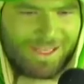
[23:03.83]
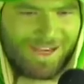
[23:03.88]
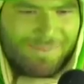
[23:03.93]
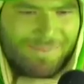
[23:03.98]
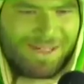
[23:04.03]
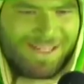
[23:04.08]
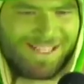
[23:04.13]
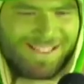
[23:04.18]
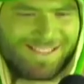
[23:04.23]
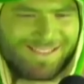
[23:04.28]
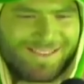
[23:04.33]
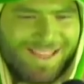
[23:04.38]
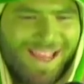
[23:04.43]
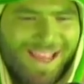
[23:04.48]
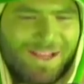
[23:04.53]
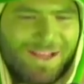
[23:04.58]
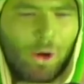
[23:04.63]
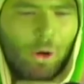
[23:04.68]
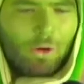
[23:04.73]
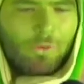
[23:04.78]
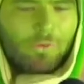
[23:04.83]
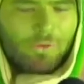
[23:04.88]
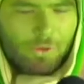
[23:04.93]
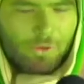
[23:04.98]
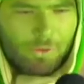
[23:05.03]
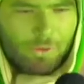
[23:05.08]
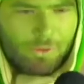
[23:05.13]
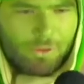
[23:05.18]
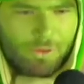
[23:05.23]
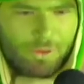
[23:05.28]
I'm going to take
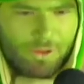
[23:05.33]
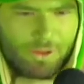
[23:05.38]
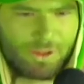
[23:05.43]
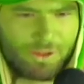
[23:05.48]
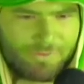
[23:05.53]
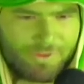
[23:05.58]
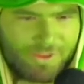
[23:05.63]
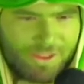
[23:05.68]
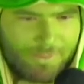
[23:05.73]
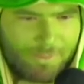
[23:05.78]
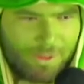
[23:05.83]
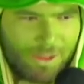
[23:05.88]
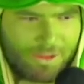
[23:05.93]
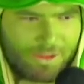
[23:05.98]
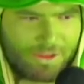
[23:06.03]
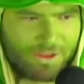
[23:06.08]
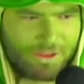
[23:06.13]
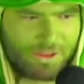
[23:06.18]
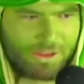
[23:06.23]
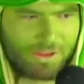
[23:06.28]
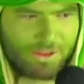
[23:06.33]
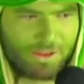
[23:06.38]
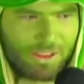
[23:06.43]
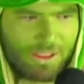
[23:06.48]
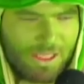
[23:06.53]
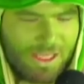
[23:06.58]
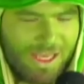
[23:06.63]
over the Philly punk scene.